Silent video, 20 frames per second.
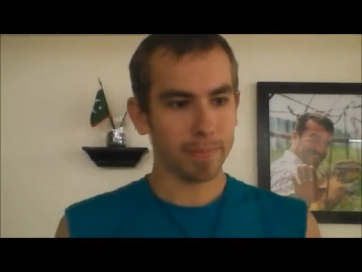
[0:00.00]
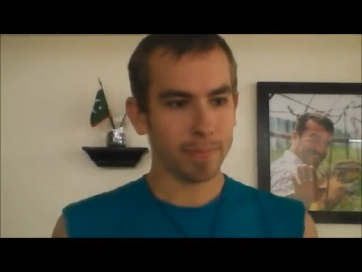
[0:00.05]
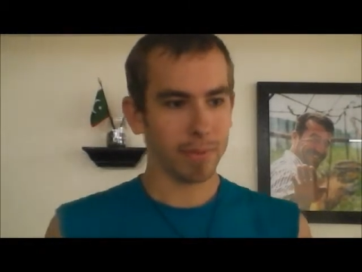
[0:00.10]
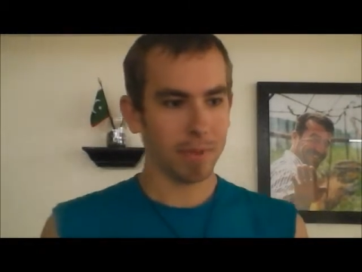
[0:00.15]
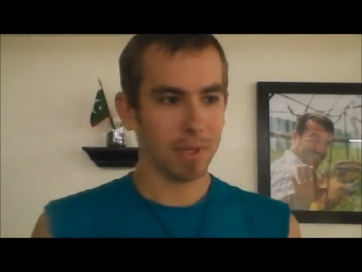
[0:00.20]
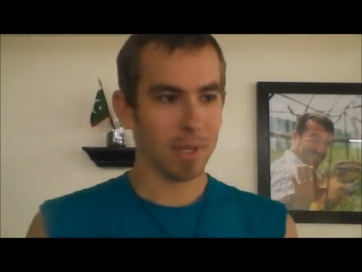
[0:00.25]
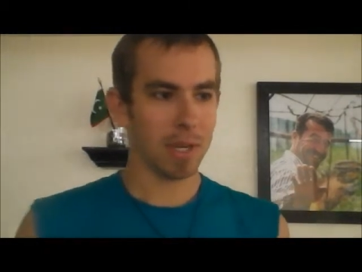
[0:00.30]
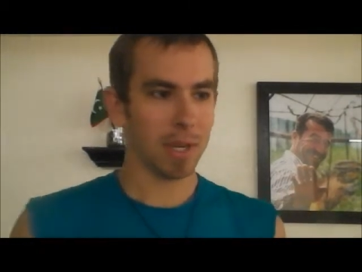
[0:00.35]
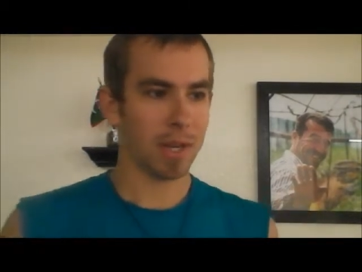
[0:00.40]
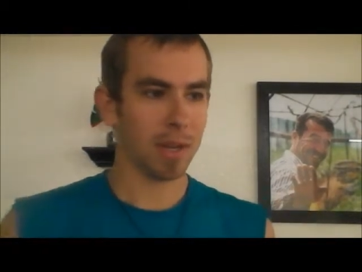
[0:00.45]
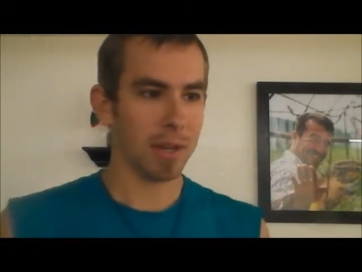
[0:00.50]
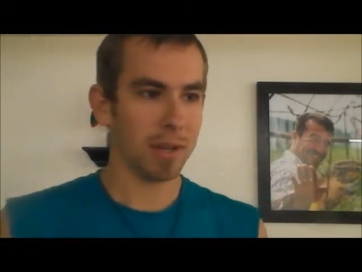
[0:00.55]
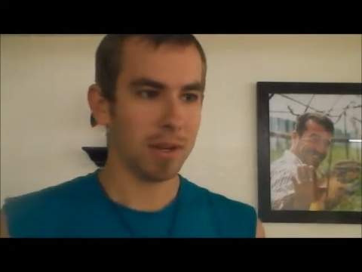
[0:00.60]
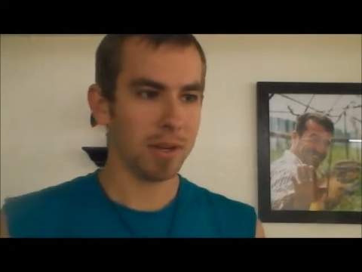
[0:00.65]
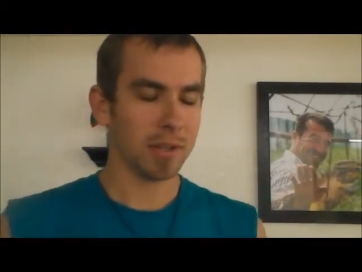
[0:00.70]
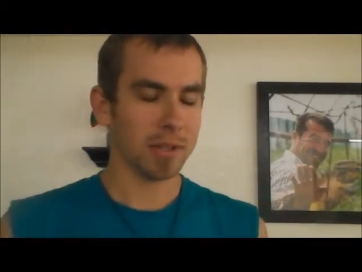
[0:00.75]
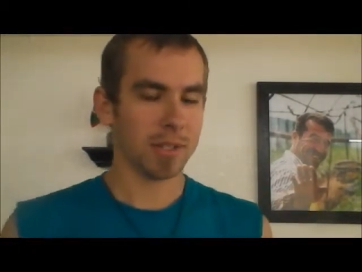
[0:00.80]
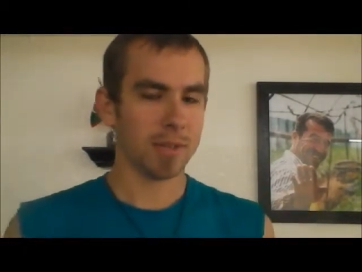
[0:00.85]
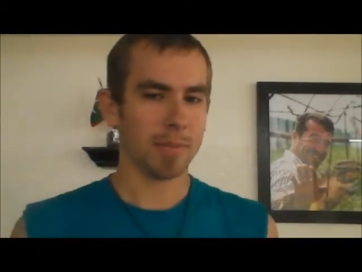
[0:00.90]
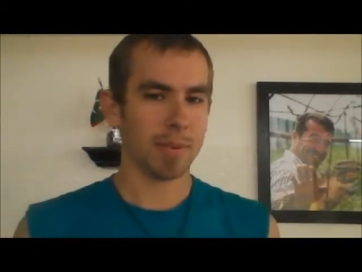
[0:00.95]
But yeah, and
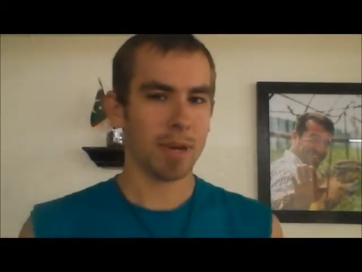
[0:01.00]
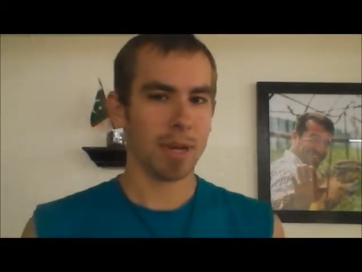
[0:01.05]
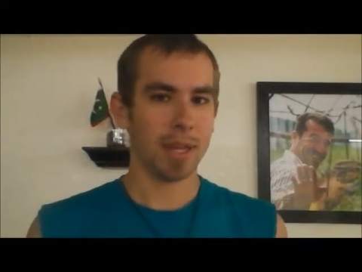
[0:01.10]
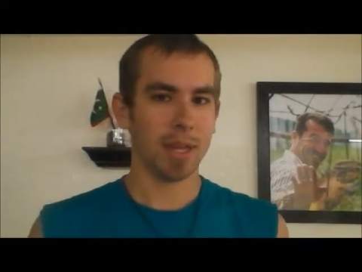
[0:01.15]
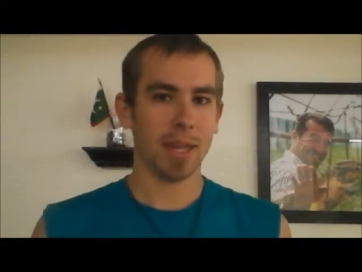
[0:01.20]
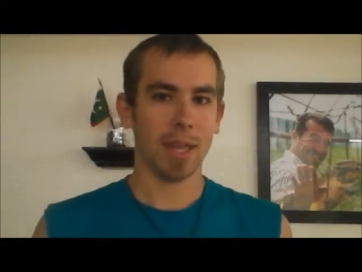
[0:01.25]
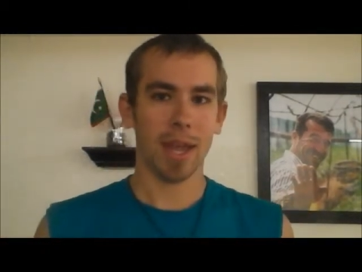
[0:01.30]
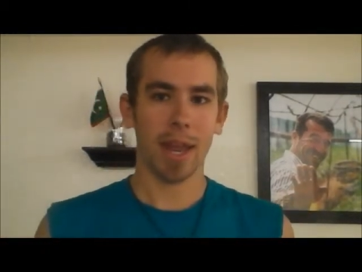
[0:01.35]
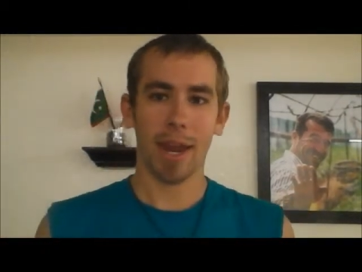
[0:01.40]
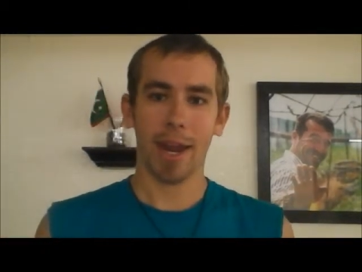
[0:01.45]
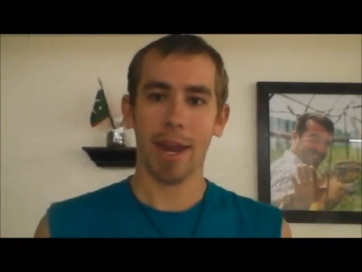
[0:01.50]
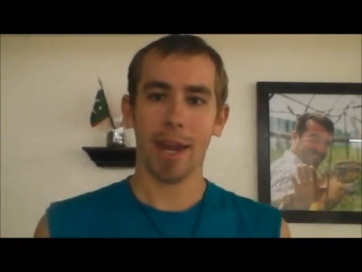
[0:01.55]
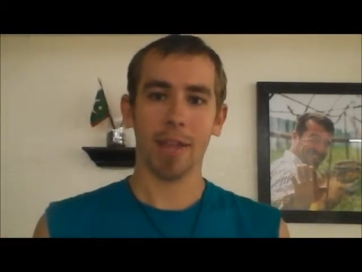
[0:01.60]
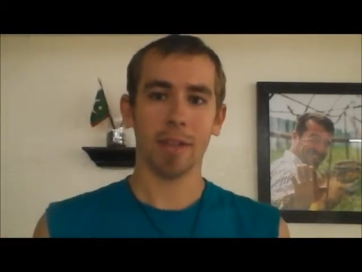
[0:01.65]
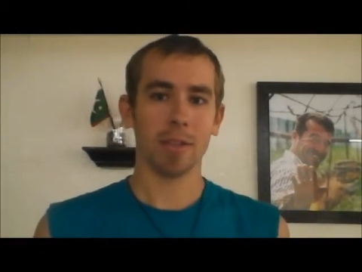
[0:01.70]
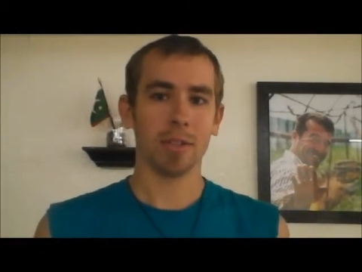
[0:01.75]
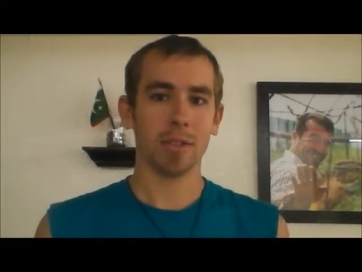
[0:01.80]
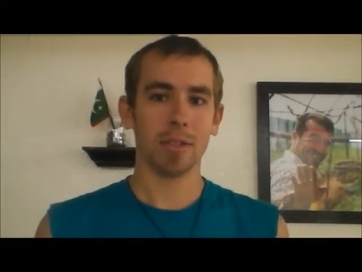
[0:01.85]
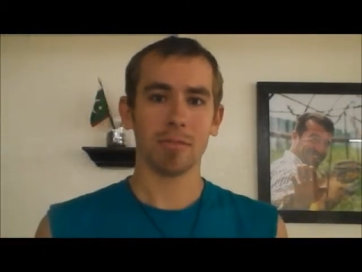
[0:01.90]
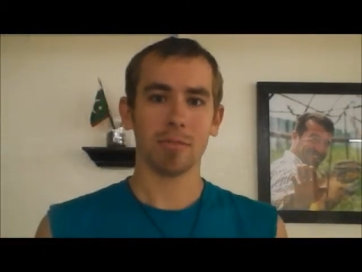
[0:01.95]
also my
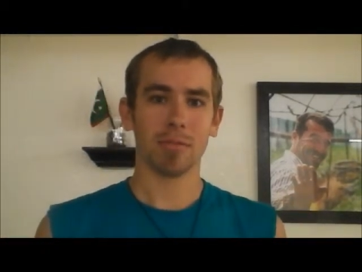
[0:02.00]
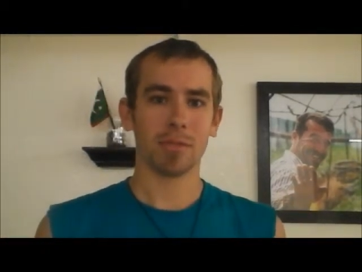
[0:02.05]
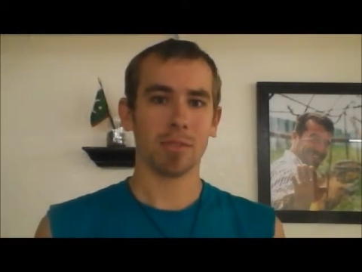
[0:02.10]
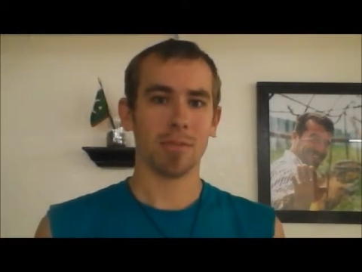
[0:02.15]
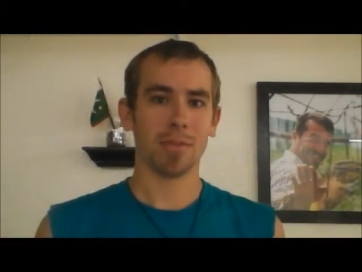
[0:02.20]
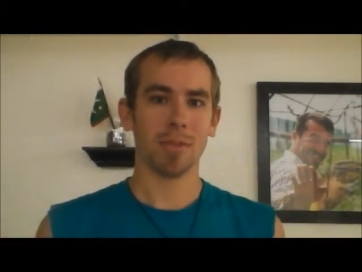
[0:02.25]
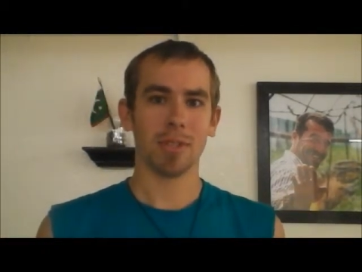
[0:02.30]
allergies for some